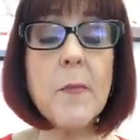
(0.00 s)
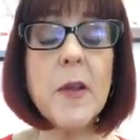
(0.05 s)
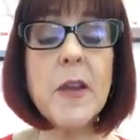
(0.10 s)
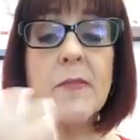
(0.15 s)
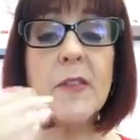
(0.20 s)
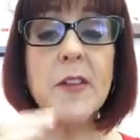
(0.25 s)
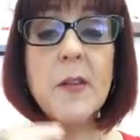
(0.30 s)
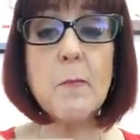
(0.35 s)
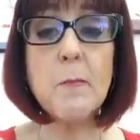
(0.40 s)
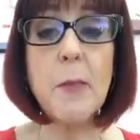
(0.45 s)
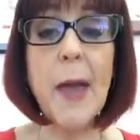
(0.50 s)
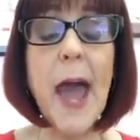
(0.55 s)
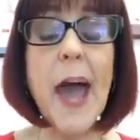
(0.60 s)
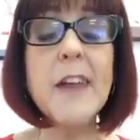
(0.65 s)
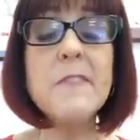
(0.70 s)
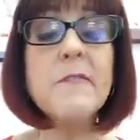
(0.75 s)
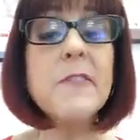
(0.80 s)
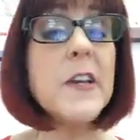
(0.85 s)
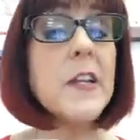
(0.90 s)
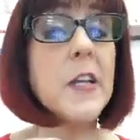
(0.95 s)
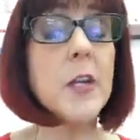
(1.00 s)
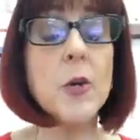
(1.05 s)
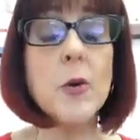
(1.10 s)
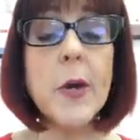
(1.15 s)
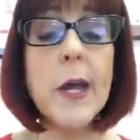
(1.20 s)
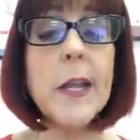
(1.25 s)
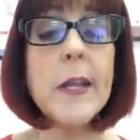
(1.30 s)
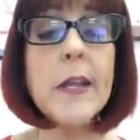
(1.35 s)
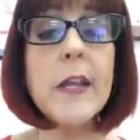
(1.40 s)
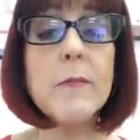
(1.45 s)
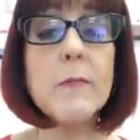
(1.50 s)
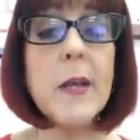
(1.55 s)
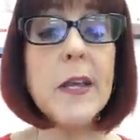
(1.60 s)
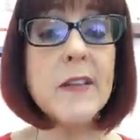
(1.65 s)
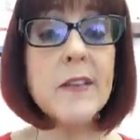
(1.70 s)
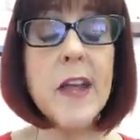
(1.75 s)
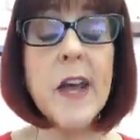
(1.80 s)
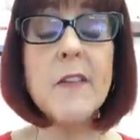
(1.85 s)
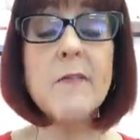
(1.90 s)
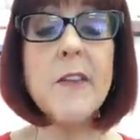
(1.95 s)
And if it's a bad feeling, go ahead and give me a
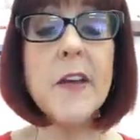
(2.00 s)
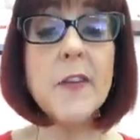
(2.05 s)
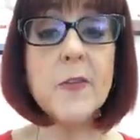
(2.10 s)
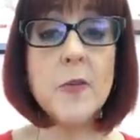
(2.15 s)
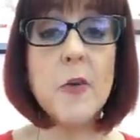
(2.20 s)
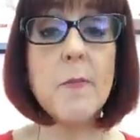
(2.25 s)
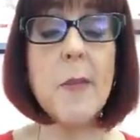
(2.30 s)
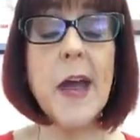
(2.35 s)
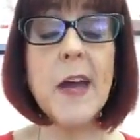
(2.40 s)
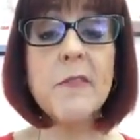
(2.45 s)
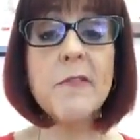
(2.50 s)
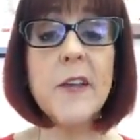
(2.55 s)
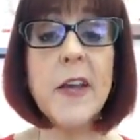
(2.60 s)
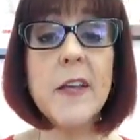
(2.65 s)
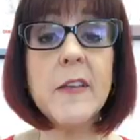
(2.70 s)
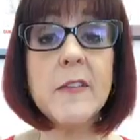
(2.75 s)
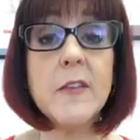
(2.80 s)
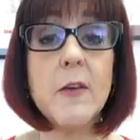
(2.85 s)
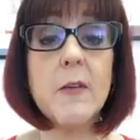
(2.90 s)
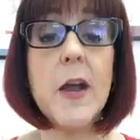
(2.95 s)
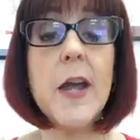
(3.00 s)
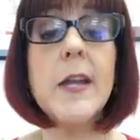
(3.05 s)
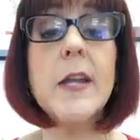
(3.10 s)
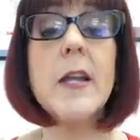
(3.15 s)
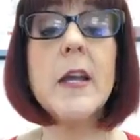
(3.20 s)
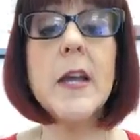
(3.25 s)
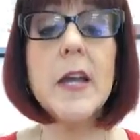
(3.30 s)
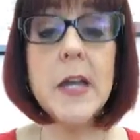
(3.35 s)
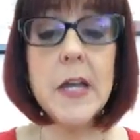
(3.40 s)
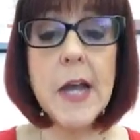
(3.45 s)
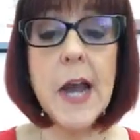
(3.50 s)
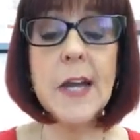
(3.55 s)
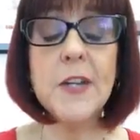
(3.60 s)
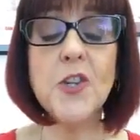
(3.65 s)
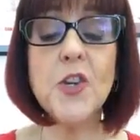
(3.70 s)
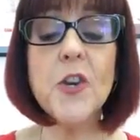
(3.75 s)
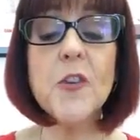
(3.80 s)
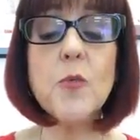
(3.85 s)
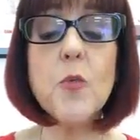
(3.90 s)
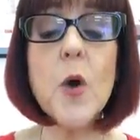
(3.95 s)
sad face or a mad face. All right. I
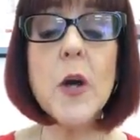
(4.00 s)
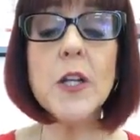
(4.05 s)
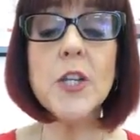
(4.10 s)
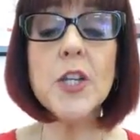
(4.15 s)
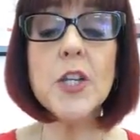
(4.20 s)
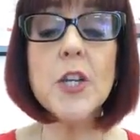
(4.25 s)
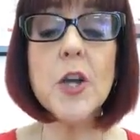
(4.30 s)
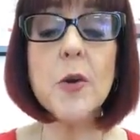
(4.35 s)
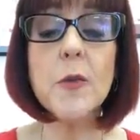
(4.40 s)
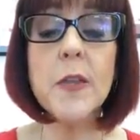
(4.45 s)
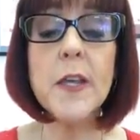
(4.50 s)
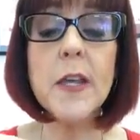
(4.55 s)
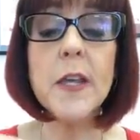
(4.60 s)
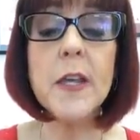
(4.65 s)
just want to know